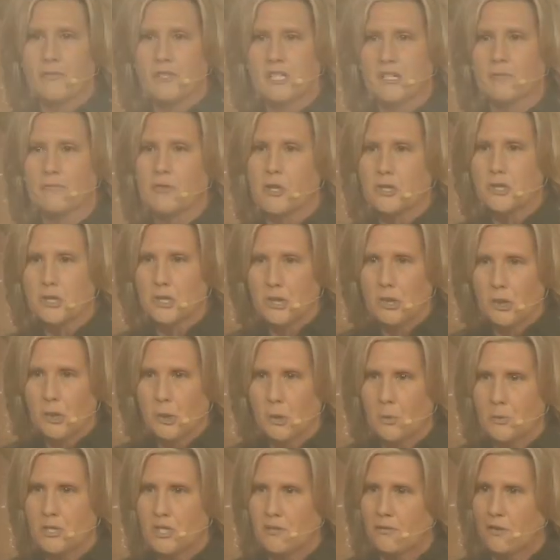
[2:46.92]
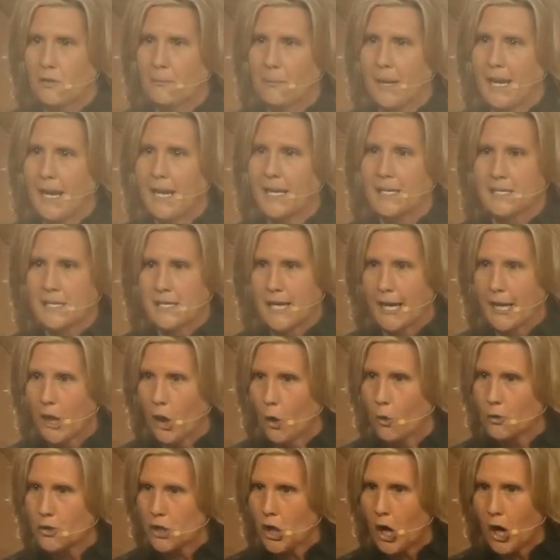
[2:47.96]
of the Jews for me is they
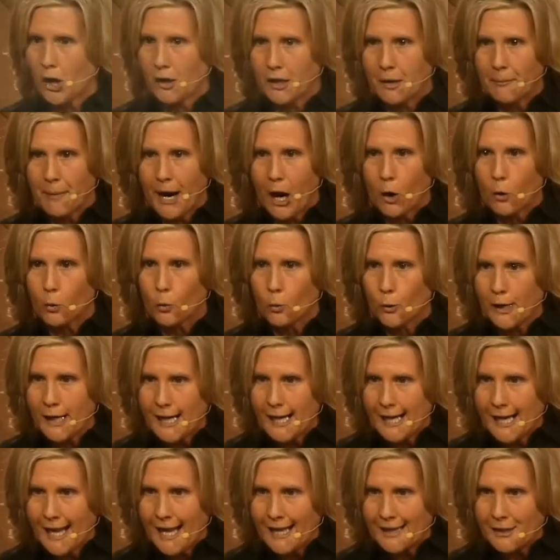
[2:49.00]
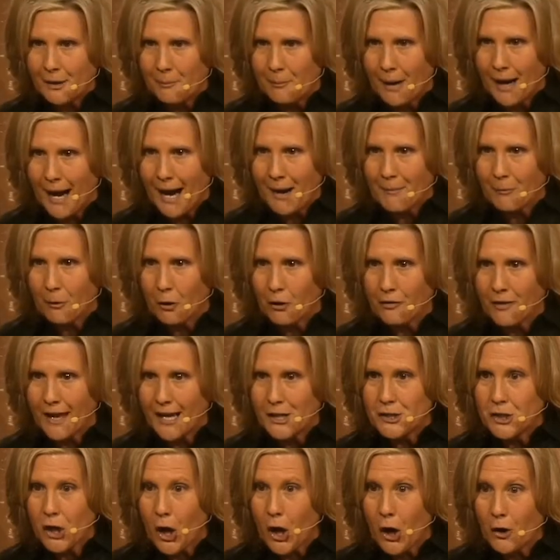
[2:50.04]
don't talk about reading the Bible, they
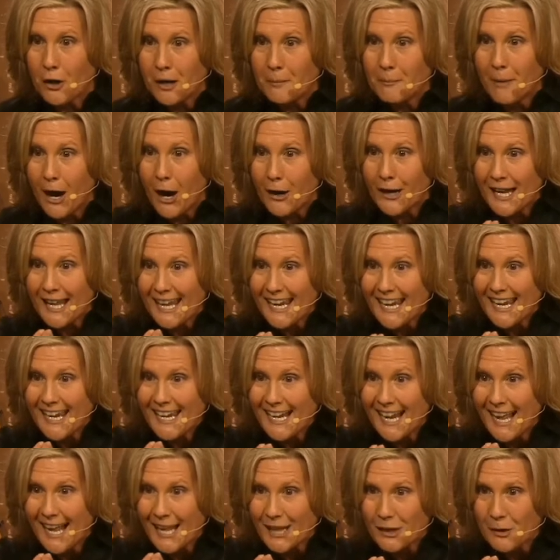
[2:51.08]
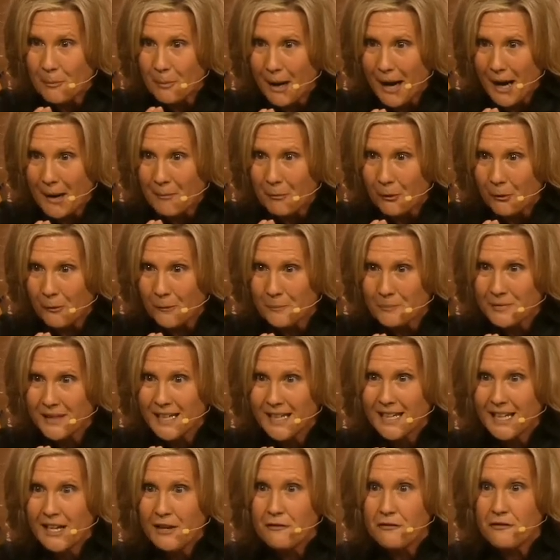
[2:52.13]
talk about eating the Bible
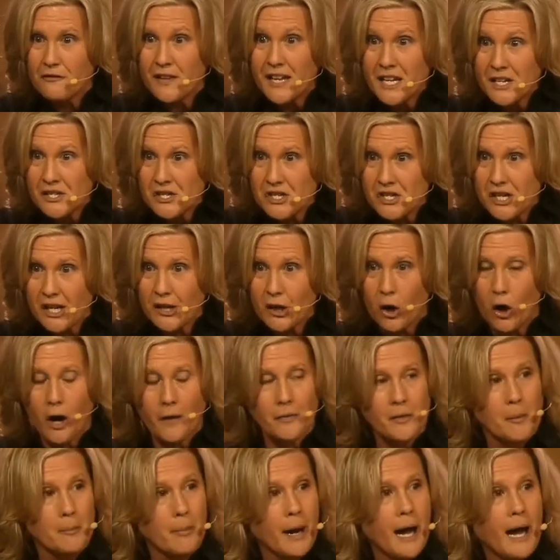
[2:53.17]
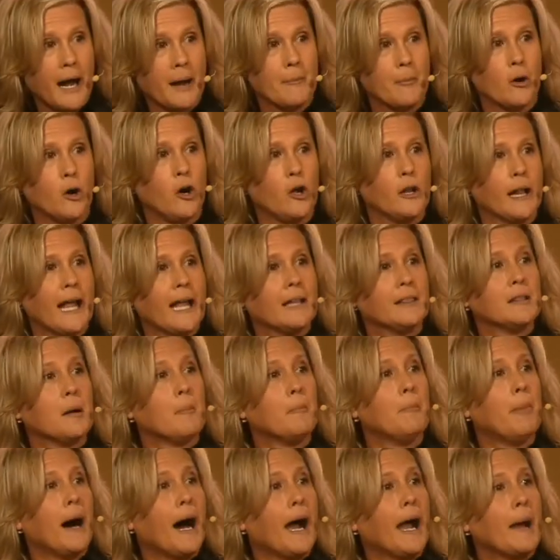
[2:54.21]
feasting on the Bible. And the
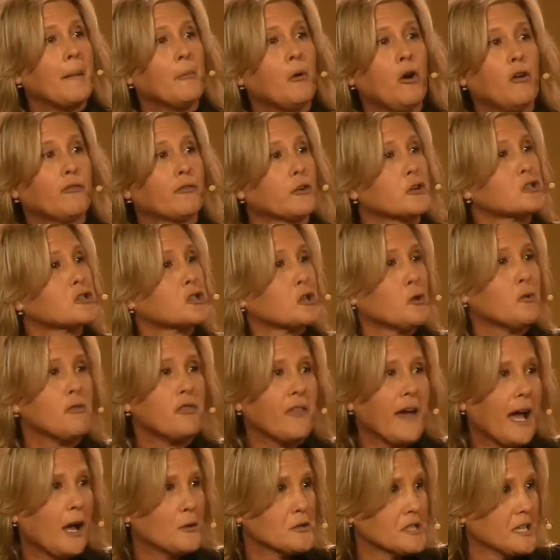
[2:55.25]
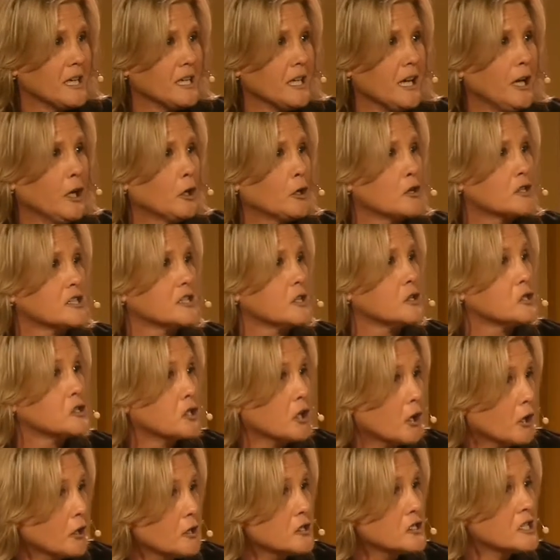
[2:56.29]
Bible, for 2,000 years, the
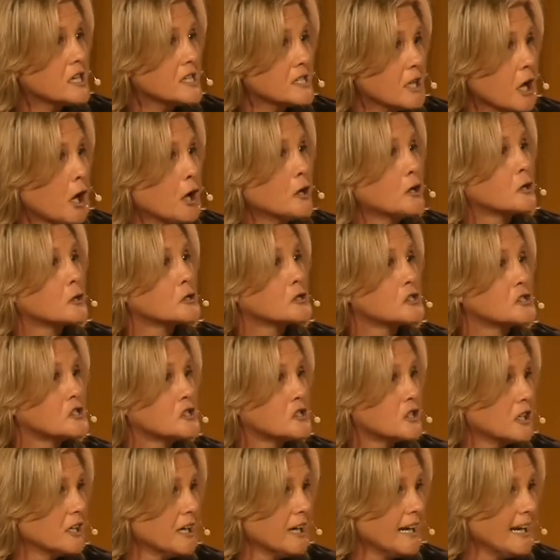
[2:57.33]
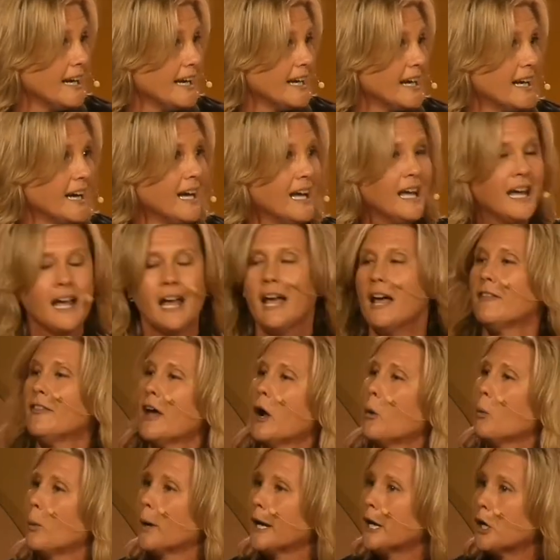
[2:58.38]
church has understood
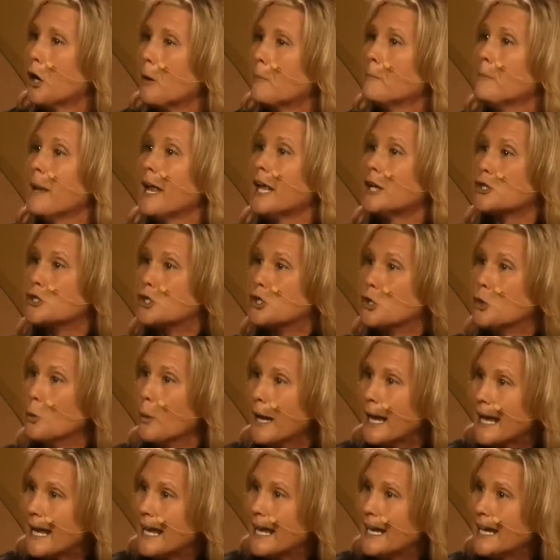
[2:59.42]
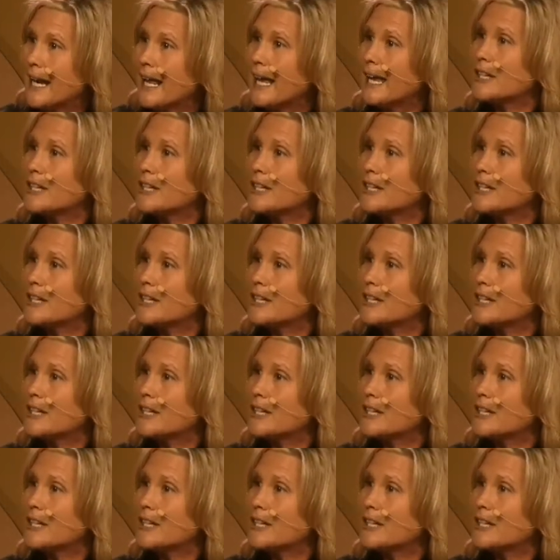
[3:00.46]
that we are meant to eat it,